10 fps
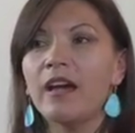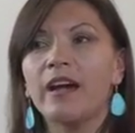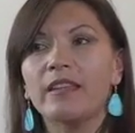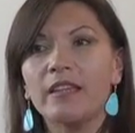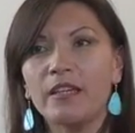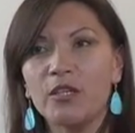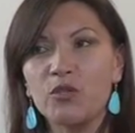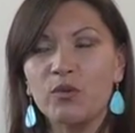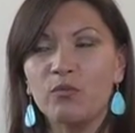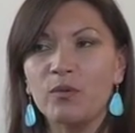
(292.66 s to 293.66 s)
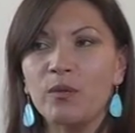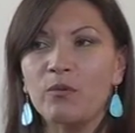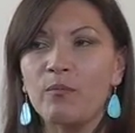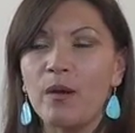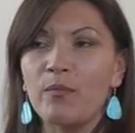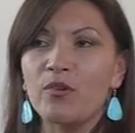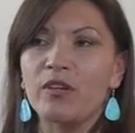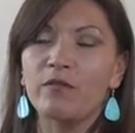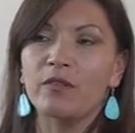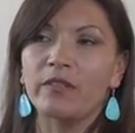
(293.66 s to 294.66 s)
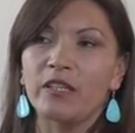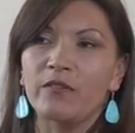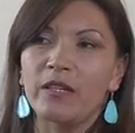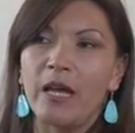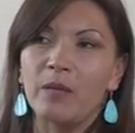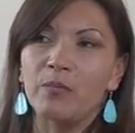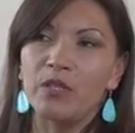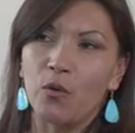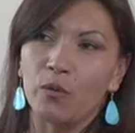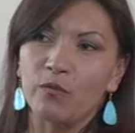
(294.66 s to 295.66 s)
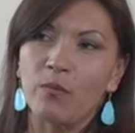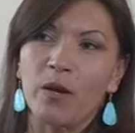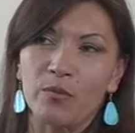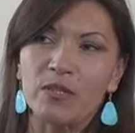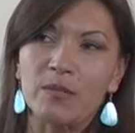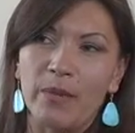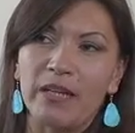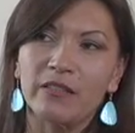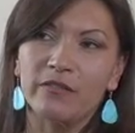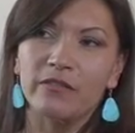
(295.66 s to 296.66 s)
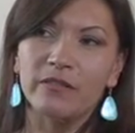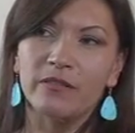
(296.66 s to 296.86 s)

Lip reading: I think history would be remembered differently if it had been told from our perspective.